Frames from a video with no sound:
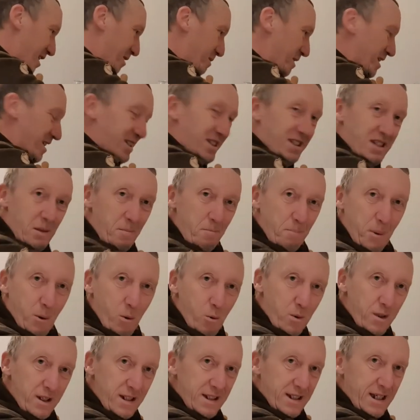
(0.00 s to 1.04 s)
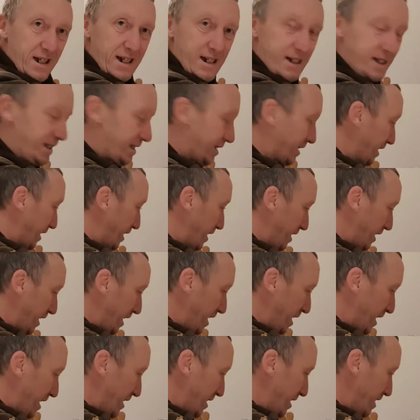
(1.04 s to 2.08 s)
And it's simple, it's easy,
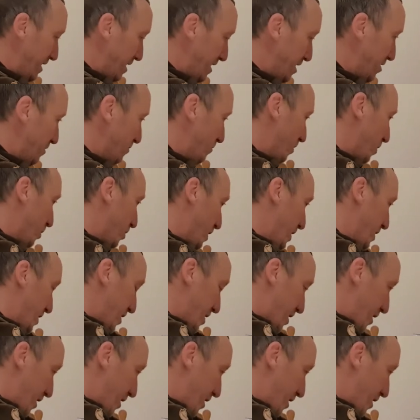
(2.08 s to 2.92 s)
yeah. This isn't rocket